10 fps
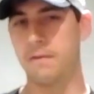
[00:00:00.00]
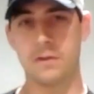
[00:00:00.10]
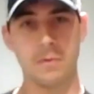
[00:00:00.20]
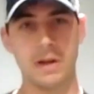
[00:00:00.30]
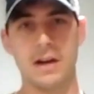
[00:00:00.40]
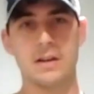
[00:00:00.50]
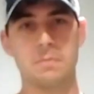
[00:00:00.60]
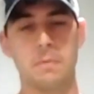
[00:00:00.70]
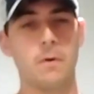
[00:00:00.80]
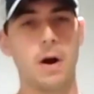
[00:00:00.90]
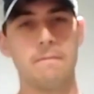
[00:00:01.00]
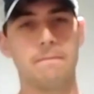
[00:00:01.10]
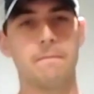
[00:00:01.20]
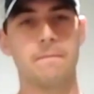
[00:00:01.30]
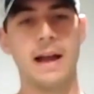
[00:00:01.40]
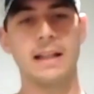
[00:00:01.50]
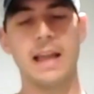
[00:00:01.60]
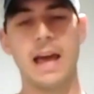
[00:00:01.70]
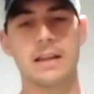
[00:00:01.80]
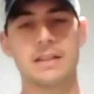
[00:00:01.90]
for 3 years before I finally
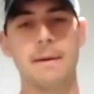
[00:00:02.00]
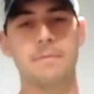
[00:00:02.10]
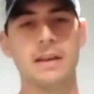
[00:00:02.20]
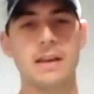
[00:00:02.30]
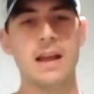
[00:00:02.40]
got accepted.